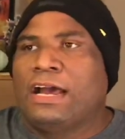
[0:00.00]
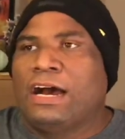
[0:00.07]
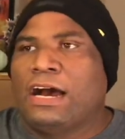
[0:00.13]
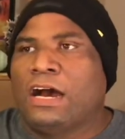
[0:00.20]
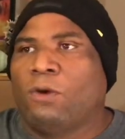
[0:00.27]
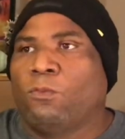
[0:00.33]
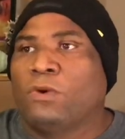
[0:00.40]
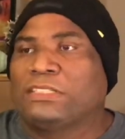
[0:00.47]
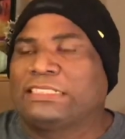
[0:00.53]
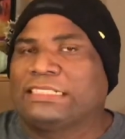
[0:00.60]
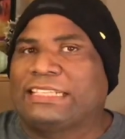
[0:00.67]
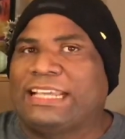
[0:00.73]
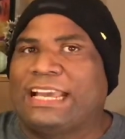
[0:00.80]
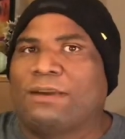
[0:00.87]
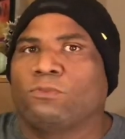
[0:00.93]
Once
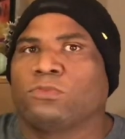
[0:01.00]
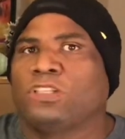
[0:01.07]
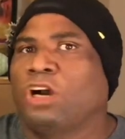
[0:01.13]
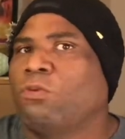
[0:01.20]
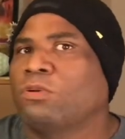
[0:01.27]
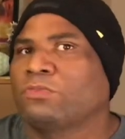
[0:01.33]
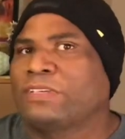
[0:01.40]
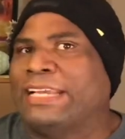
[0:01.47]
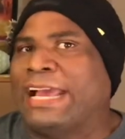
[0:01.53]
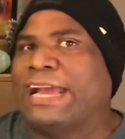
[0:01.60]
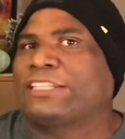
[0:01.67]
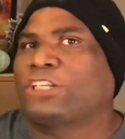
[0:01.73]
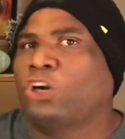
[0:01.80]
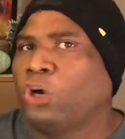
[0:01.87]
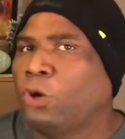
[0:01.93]
again, don't want to
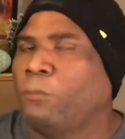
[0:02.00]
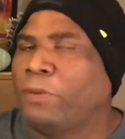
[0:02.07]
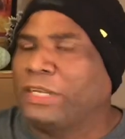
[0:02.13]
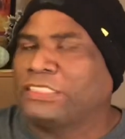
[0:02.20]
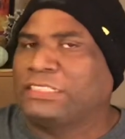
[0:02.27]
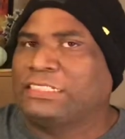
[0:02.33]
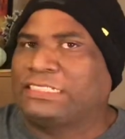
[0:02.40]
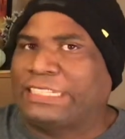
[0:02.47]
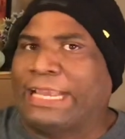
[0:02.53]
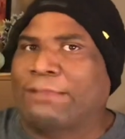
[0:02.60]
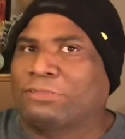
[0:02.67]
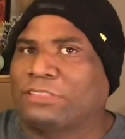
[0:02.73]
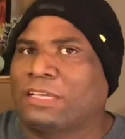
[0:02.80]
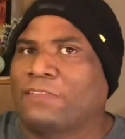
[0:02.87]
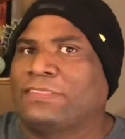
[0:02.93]
rehash a whole bunch of the same
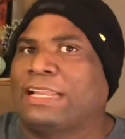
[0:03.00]
stuff